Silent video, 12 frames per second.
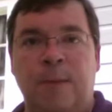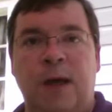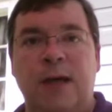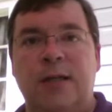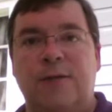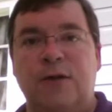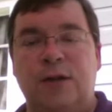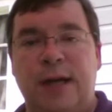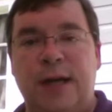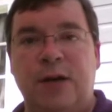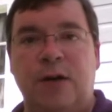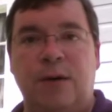is if you
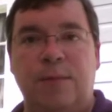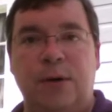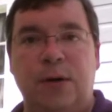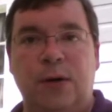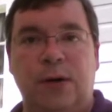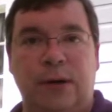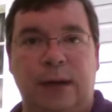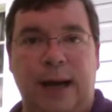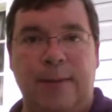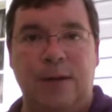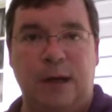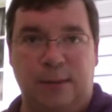take your computer or your
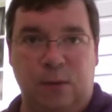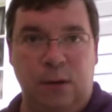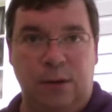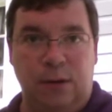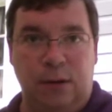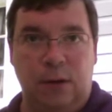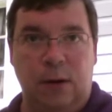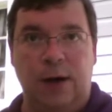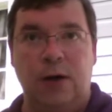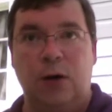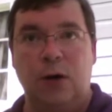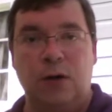laptop with you and
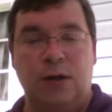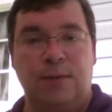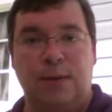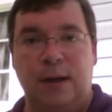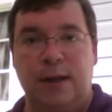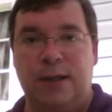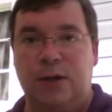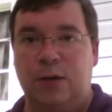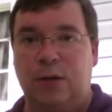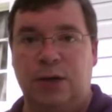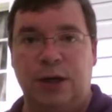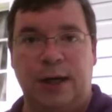you go someplace and
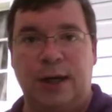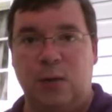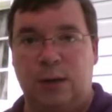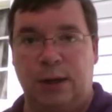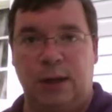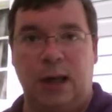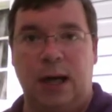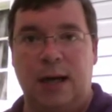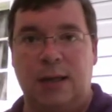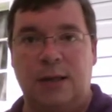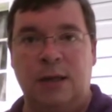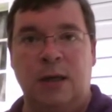you check in with the
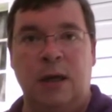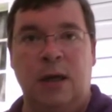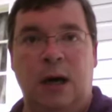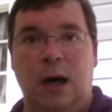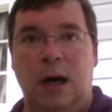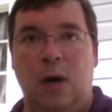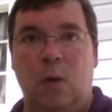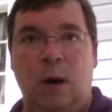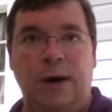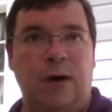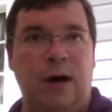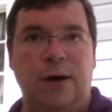class
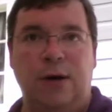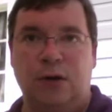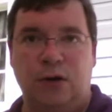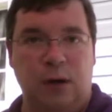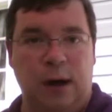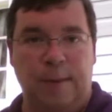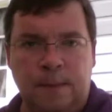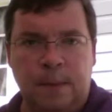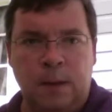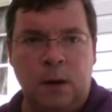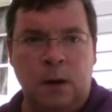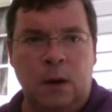while you're on your trip.
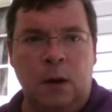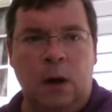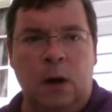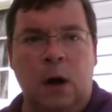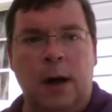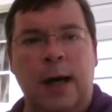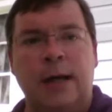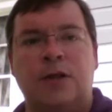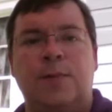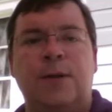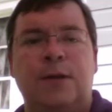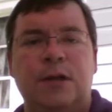Okay,
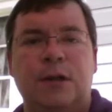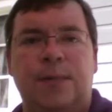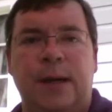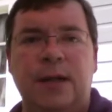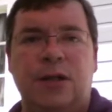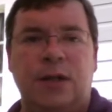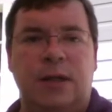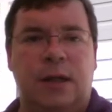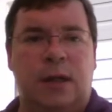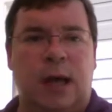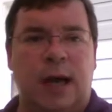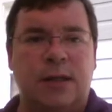so participation in the
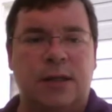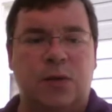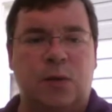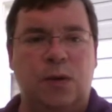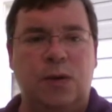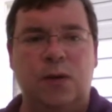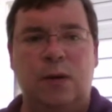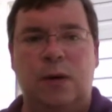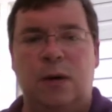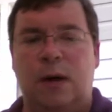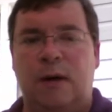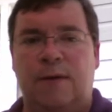class is worth
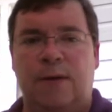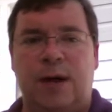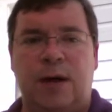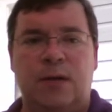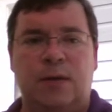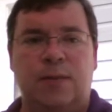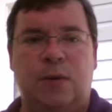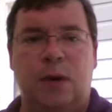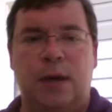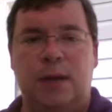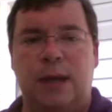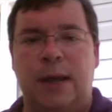200 out of 1,000
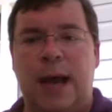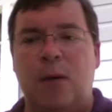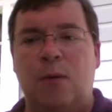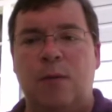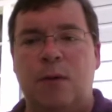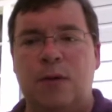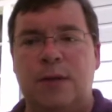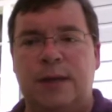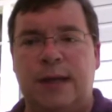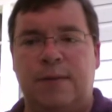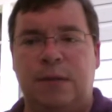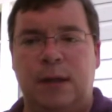points, and that will mostly
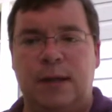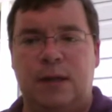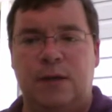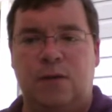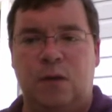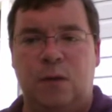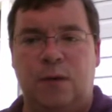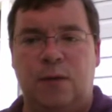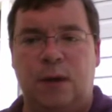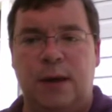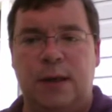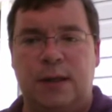take place in the form of
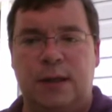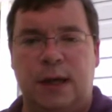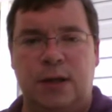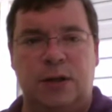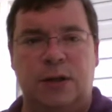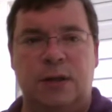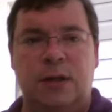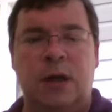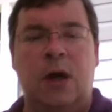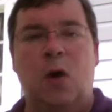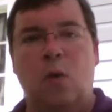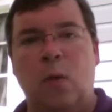threaded discussions
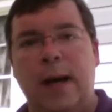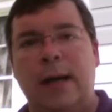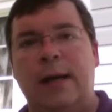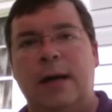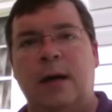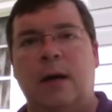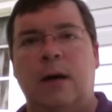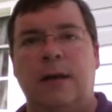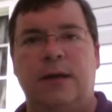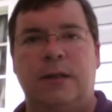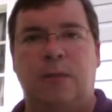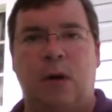right here in
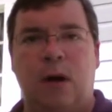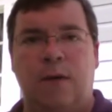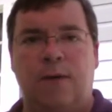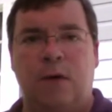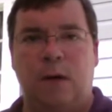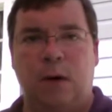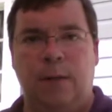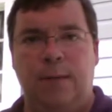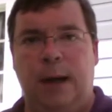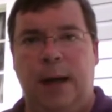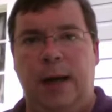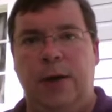this blog forum.
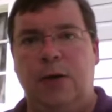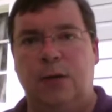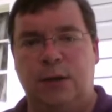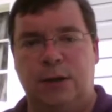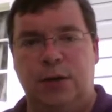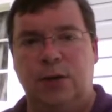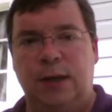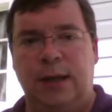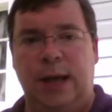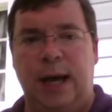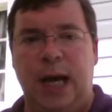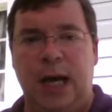And you'll get
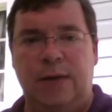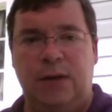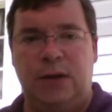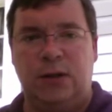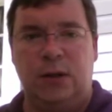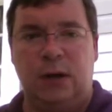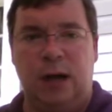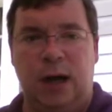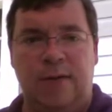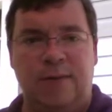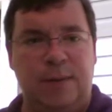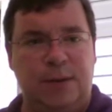the hang of it soon
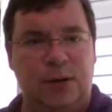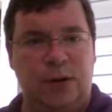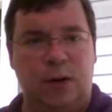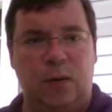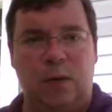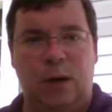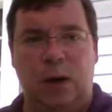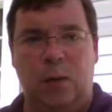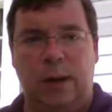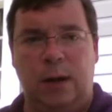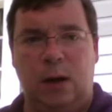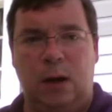enough, but be sure to
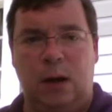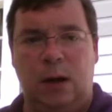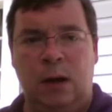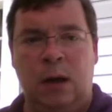read along